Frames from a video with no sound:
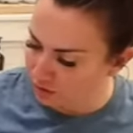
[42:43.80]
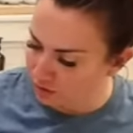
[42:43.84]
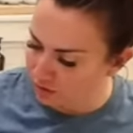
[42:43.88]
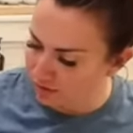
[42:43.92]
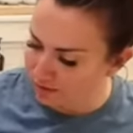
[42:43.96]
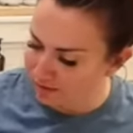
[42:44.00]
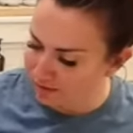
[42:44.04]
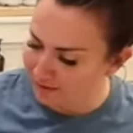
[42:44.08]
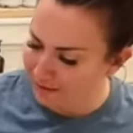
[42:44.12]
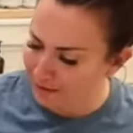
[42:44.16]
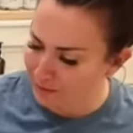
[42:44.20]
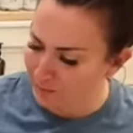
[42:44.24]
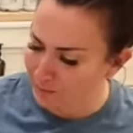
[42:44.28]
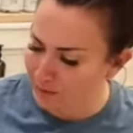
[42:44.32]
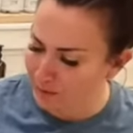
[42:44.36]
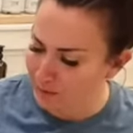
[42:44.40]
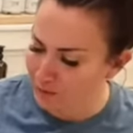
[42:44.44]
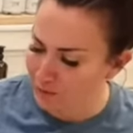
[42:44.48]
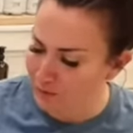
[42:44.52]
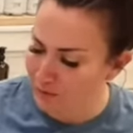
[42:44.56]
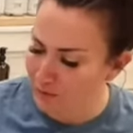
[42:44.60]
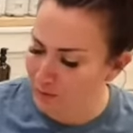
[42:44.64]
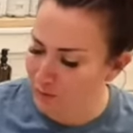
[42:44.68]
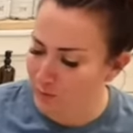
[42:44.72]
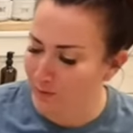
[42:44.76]
it said
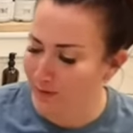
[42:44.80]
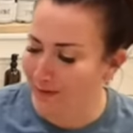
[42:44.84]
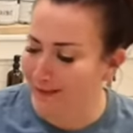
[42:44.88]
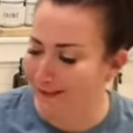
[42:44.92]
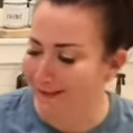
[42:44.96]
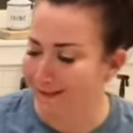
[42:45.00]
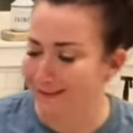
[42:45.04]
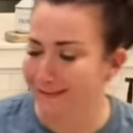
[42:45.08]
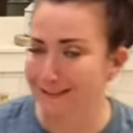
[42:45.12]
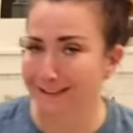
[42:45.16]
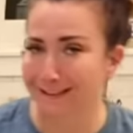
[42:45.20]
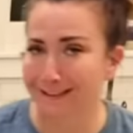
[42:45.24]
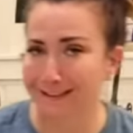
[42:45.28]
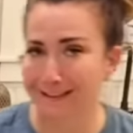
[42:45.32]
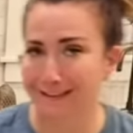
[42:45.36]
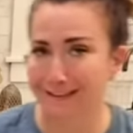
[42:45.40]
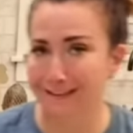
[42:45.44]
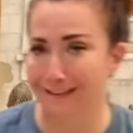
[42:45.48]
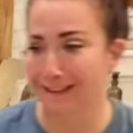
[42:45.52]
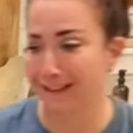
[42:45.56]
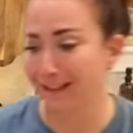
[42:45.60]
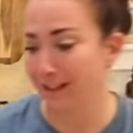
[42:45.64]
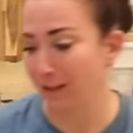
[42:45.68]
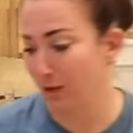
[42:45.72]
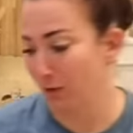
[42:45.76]
originally $26.
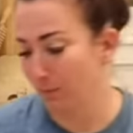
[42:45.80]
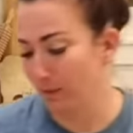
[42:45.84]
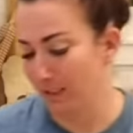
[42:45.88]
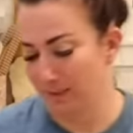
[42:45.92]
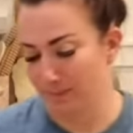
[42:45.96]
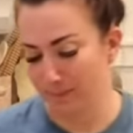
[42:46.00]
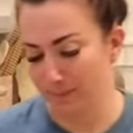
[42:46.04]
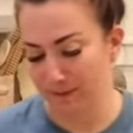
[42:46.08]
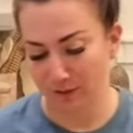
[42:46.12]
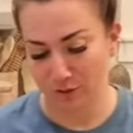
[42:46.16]
I ain't nobody spent.